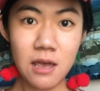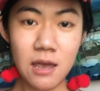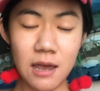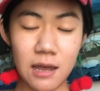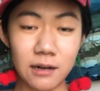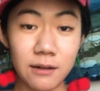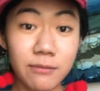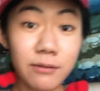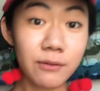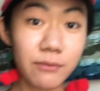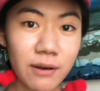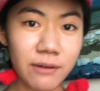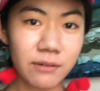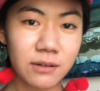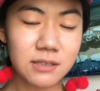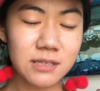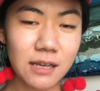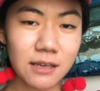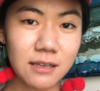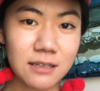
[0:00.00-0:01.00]
And if you've ever
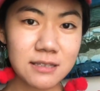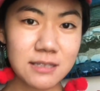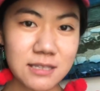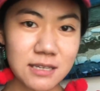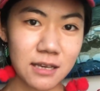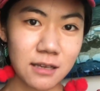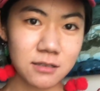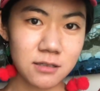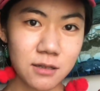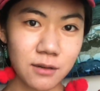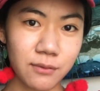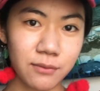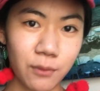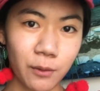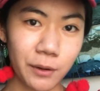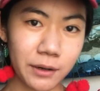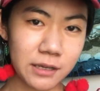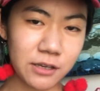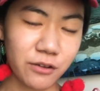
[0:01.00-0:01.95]
taken CS240,